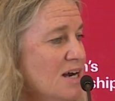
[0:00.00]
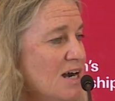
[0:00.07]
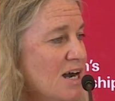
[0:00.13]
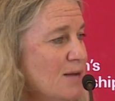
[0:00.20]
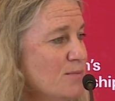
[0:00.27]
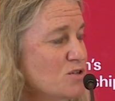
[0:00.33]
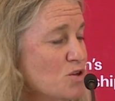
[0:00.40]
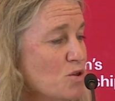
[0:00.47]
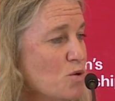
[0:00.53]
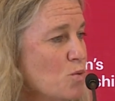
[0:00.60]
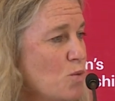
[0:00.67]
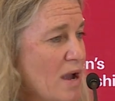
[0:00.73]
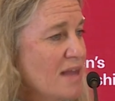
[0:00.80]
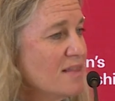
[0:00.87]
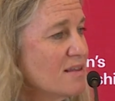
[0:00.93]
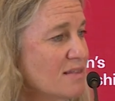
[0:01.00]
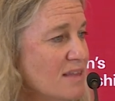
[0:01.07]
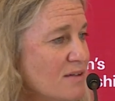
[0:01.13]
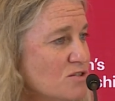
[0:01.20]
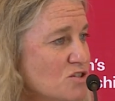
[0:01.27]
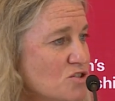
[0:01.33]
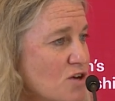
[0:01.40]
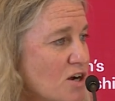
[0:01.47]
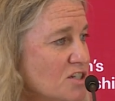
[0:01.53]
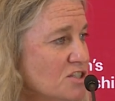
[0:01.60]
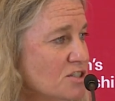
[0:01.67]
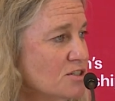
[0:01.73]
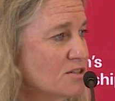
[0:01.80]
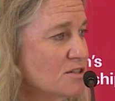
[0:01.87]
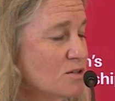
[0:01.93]
Um, so the way that they've
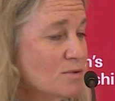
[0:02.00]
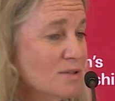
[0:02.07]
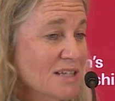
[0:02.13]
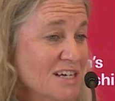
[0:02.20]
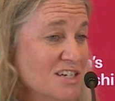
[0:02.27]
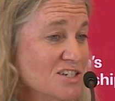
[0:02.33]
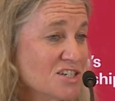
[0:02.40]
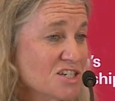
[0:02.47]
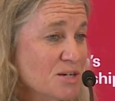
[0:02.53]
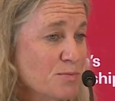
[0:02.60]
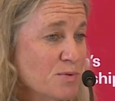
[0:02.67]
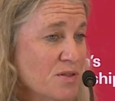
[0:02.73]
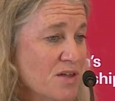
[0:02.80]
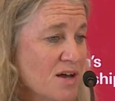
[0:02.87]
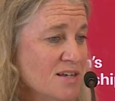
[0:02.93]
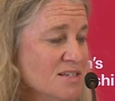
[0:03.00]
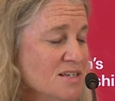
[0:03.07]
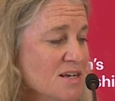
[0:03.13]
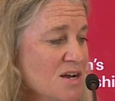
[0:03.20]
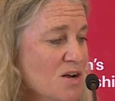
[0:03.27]
structured the relationship with us